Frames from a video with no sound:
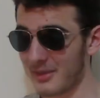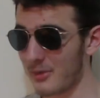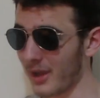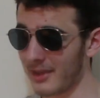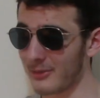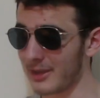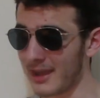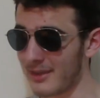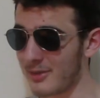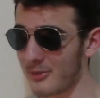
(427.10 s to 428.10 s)
Do I even
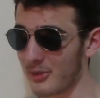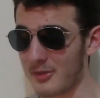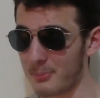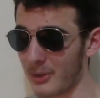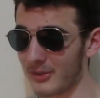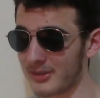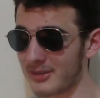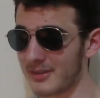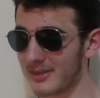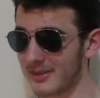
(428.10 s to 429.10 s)
need to
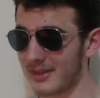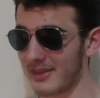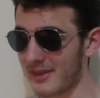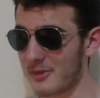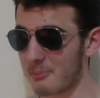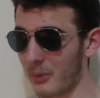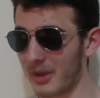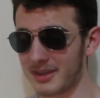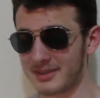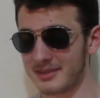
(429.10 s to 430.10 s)
respond to this
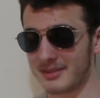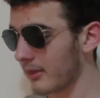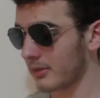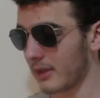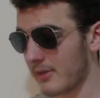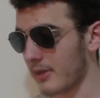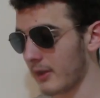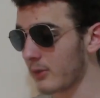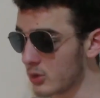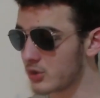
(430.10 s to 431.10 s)
point? Listen,
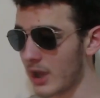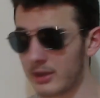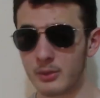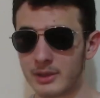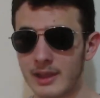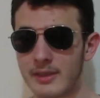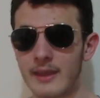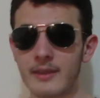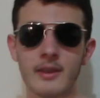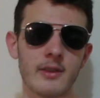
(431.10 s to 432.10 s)
if you genuinely
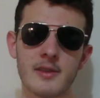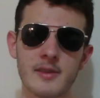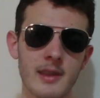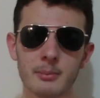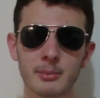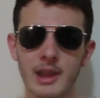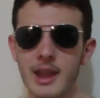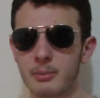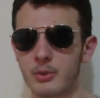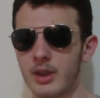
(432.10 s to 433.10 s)
think that the Steam
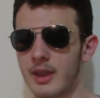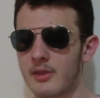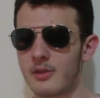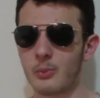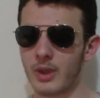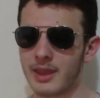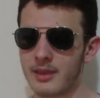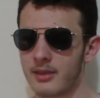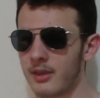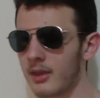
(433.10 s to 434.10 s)
library is
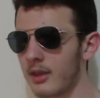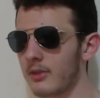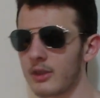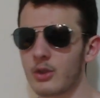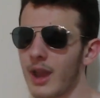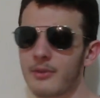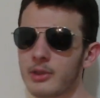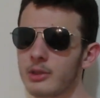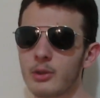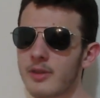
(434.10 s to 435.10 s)
weak, then you
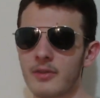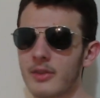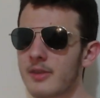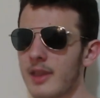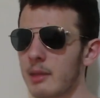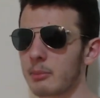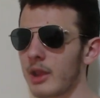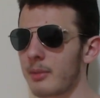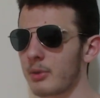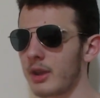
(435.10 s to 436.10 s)
haven't looked in the Steam
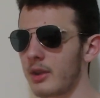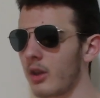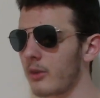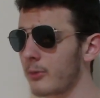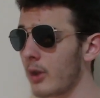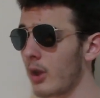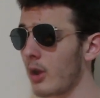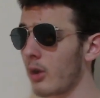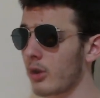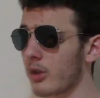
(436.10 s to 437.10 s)
library enough,
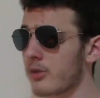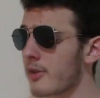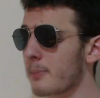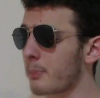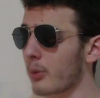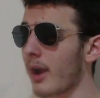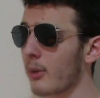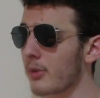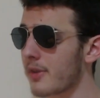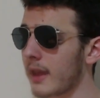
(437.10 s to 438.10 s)
or you're just
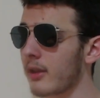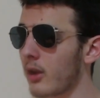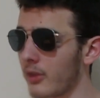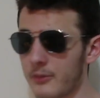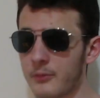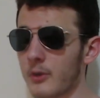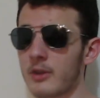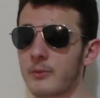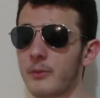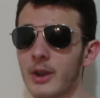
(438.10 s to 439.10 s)
browsing on the
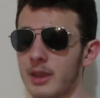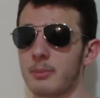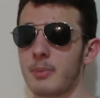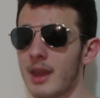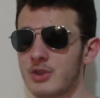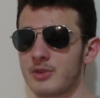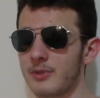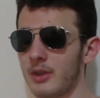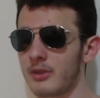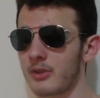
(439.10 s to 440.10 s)
front fucking page of
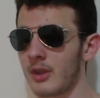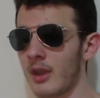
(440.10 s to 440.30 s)
it.